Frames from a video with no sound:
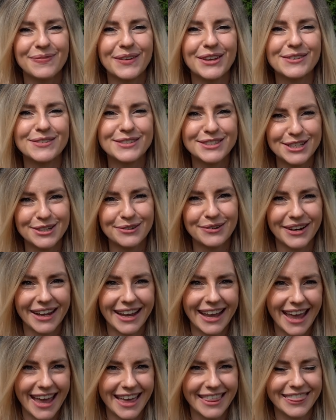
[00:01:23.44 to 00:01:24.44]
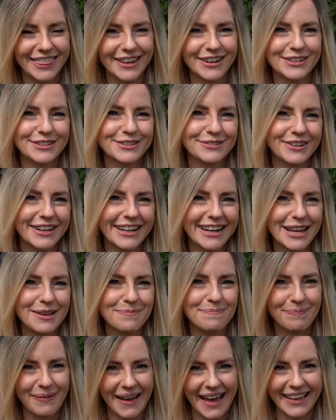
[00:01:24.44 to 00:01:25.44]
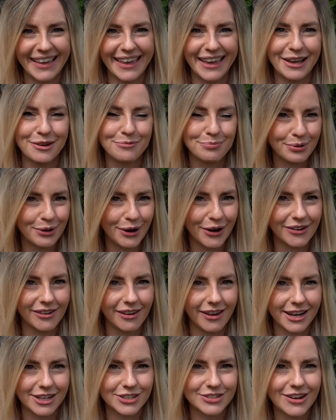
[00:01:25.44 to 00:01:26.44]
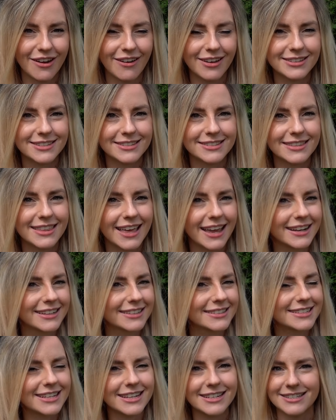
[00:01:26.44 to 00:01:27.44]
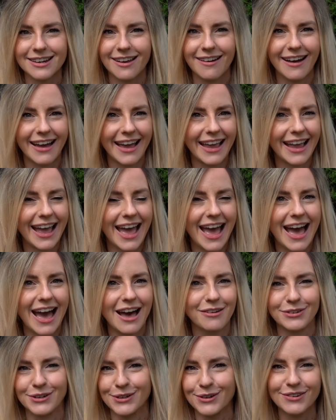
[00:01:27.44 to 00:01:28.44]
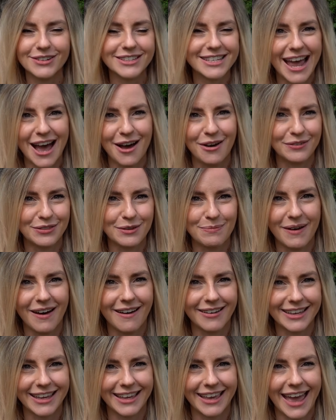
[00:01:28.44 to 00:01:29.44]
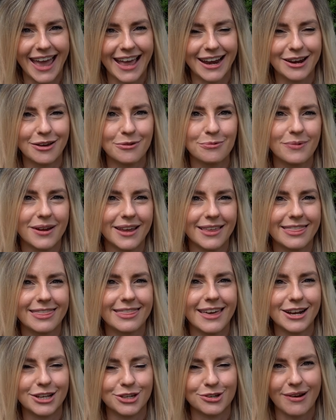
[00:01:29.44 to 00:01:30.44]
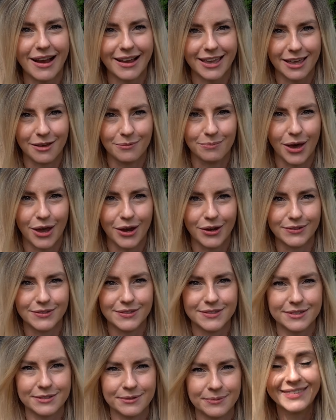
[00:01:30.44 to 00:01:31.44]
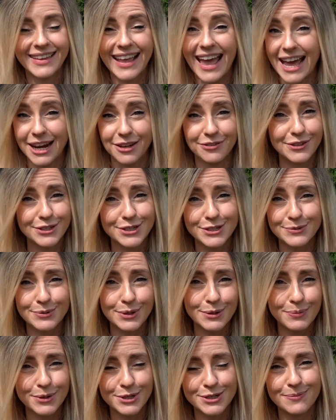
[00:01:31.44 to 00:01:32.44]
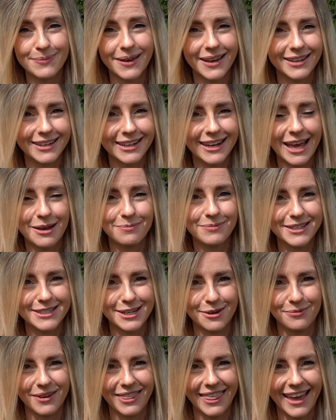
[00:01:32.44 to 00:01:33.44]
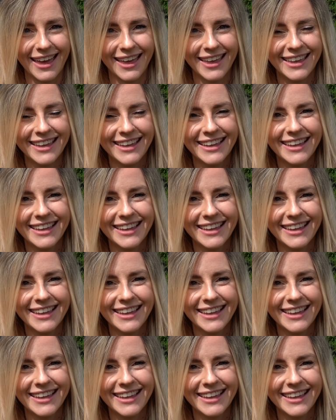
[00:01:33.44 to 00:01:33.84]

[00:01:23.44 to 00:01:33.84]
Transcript: but you still want to get those really banging pro-like shots, then DJI have knocked it out of the park again with their tracking modes. And if you just want to push a button and be done with it,